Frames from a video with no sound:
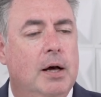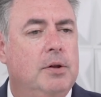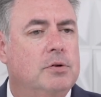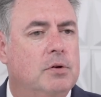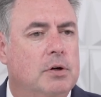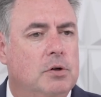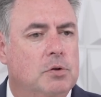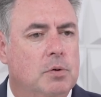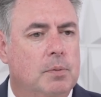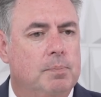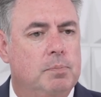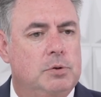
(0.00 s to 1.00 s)
those are
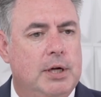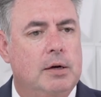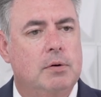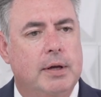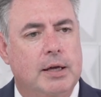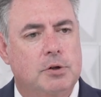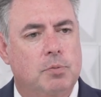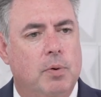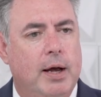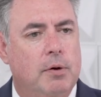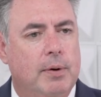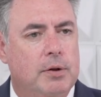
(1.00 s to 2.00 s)
unusual. Generally, it's
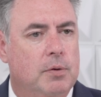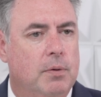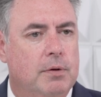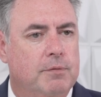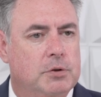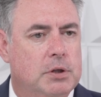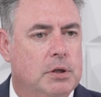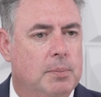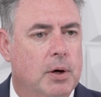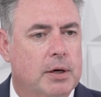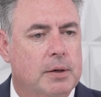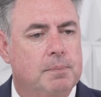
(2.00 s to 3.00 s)
right around the Northern Virginia
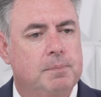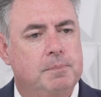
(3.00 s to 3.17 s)
market.